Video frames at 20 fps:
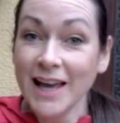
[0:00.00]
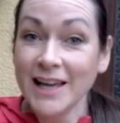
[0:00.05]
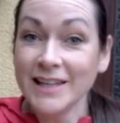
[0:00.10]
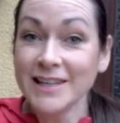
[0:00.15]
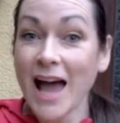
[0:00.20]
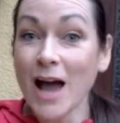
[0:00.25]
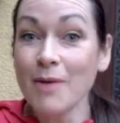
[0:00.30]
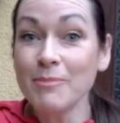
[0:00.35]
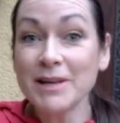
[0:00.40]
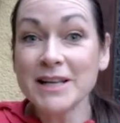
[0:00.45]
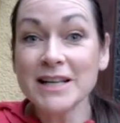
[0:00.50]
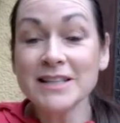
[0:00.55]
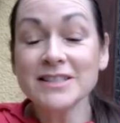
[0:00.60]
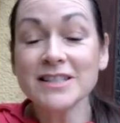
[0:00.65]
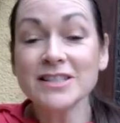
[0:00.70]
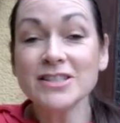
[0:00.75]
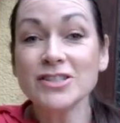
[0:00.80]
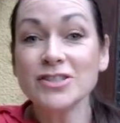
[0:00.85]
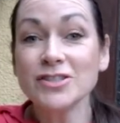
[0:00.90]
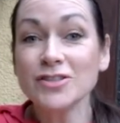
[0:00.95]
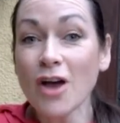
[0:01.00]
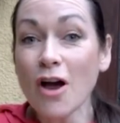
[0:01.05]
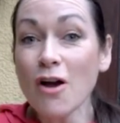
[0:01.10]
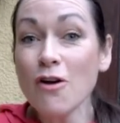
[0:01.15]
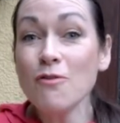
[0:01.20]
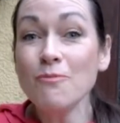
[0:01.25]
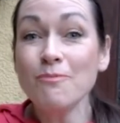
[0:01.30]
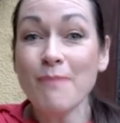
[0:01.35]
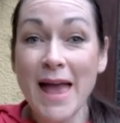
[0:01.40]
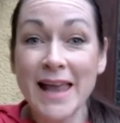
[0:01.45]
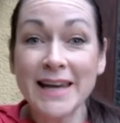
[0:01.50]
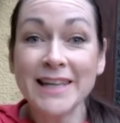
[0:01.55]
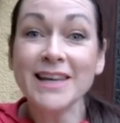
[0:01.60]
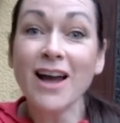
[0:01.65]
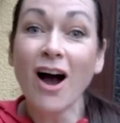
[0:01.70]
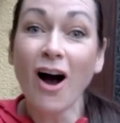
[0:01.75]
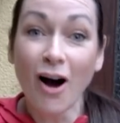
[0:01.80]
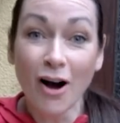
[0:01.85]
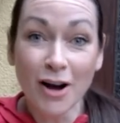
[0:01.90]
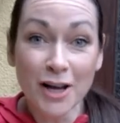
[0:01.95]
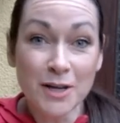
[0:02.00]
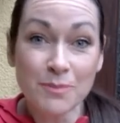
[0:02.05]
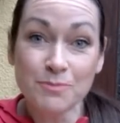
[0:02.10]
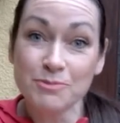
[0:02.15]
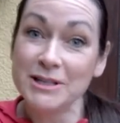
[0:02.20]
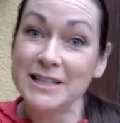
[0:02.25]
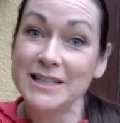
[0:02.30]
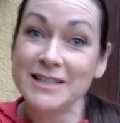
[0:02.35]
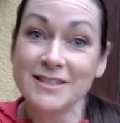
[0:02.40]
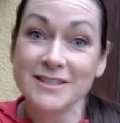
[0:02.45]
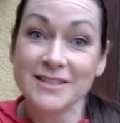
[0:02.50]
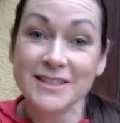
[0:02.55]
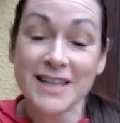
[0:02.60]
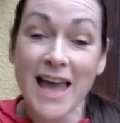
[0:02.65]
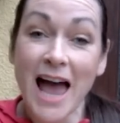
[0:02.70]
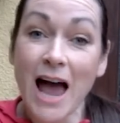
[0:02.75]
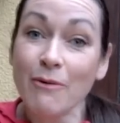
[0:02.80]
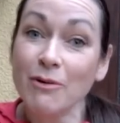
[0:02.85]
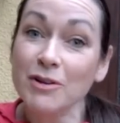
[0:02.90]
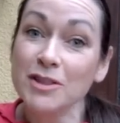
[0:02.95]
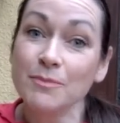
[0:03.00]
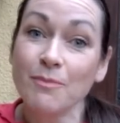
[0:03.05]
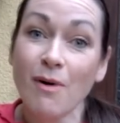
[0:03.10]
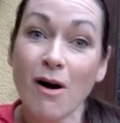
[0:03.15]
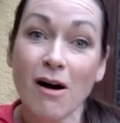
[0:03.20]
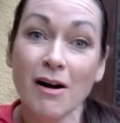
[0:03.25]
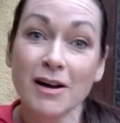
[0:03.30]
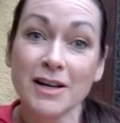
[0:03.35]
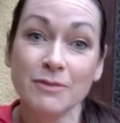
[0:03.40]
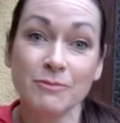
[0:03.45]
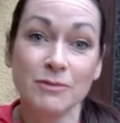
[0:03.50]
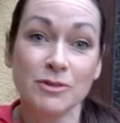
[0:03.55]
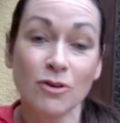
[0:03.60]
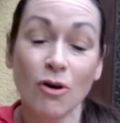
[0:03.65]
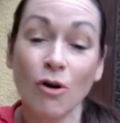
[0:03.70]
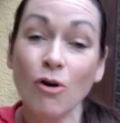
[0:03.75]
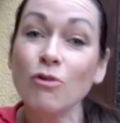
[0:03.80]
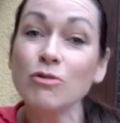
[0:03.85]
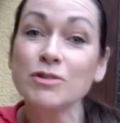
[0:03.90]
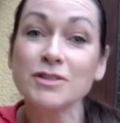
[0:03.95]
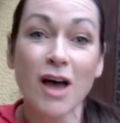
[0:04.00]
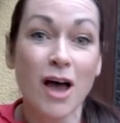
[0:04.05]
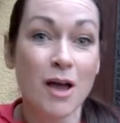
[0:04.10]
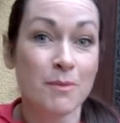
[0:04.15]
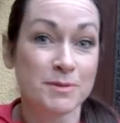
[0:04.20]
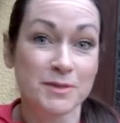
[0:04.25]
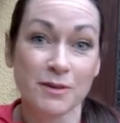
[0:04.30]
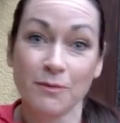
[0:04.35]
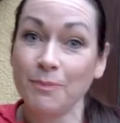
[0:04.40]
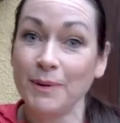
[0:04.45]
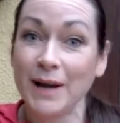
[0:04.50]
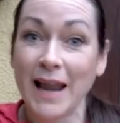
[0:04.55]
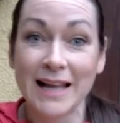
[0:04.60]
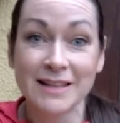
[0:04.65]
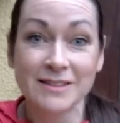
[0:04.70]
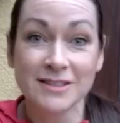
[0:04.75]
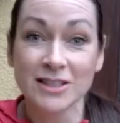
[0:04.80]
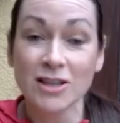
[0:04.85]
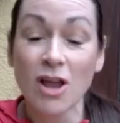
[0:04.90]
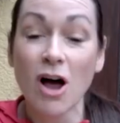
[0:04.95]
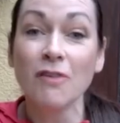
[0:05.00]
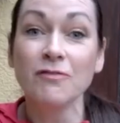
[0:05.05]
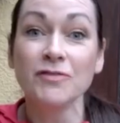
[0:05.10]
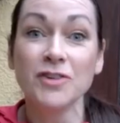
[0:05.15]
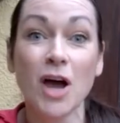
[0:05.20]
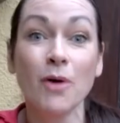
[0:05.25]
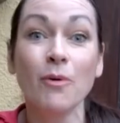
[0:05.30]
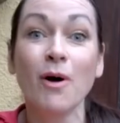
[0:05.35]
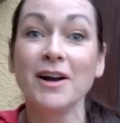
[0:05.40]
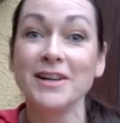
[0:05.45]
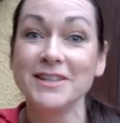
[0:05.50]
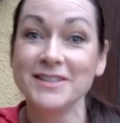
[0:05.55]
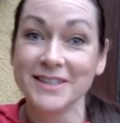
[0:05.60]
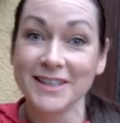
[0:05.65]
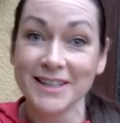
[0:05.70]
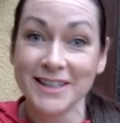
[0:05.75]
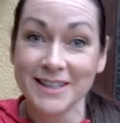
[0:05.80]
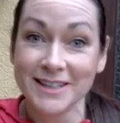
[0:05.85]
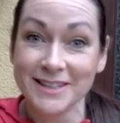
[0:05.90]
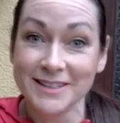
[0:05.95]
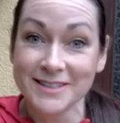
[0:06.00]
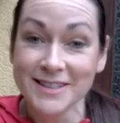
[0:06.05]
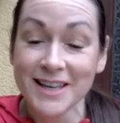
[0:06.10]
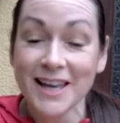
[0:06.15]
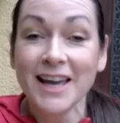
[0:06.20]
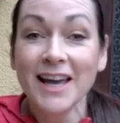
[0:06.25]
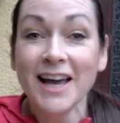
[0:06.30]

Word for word: Now because there's so many hybrids now on the market with all types of plants, a lot of no IDs,